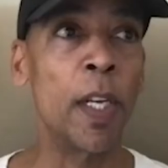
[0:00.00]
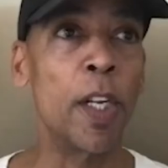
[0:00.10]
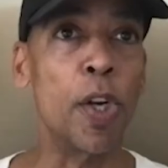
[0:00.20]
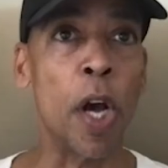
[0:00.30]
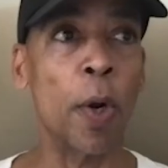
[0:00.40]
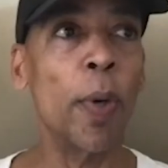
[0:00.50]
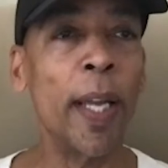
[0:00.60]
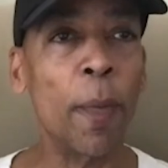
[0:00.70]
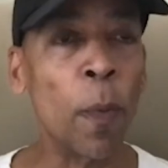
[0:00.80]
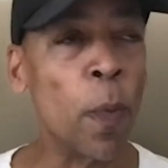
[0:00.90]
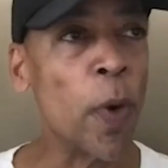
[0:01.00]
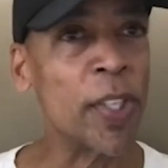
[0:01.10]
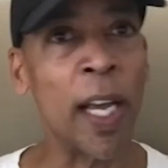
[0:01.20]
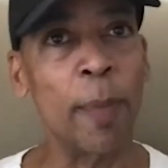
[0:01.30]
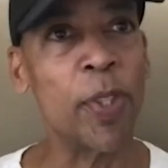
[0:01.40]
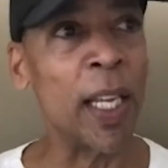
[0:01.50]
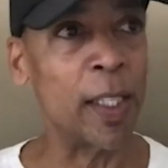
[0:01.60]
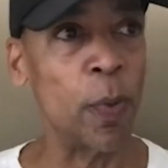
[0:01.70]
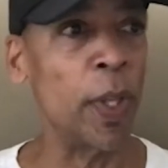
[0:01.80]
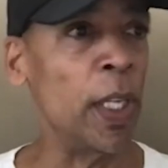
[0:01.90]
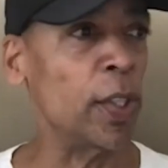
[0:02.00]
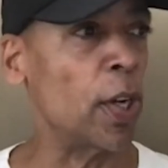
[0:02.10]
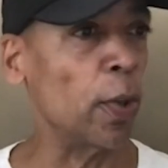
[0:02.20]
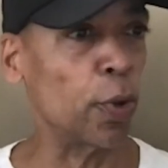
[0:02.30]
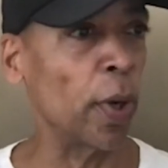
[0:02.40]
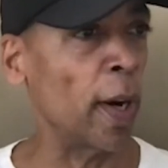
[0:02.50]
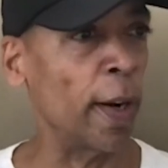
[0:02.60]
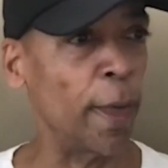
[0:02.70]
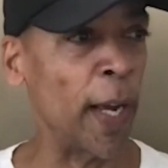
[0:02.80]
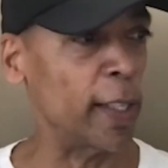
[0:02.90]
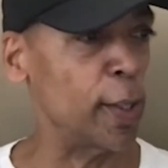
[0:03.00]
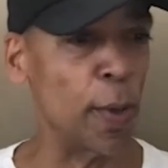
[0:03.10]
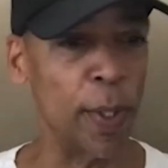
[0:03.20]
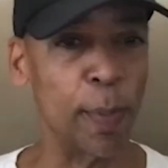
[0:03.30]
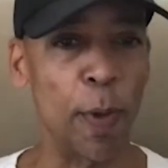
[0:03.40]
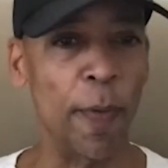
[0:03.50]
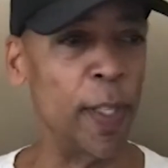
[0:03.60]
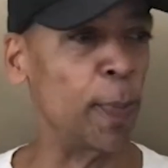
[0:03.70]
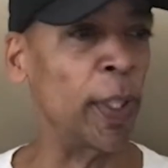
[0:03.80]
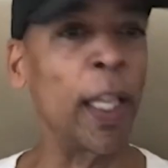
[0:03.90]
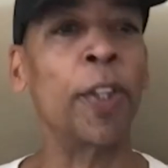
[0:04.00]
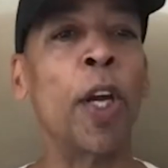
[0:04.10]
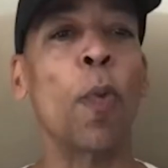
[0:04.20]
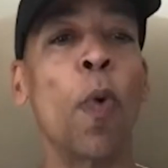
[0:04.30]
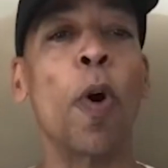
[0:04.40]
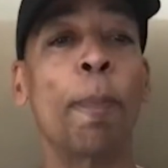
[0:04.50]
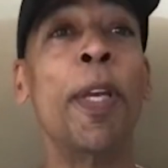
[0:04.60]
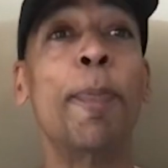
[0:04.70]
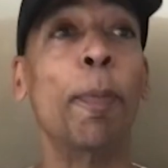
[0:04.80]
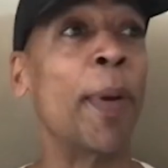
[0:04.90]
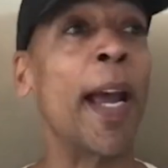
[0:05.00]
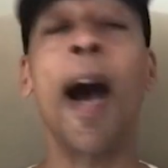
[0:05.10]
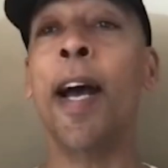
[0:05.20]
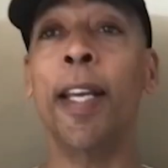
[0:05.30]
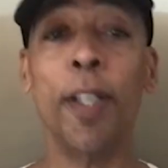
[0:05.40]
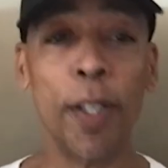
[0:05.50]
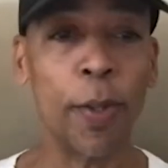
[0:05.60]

not only was I obsessed with these cultural artifacts known as movies, but that there were people behind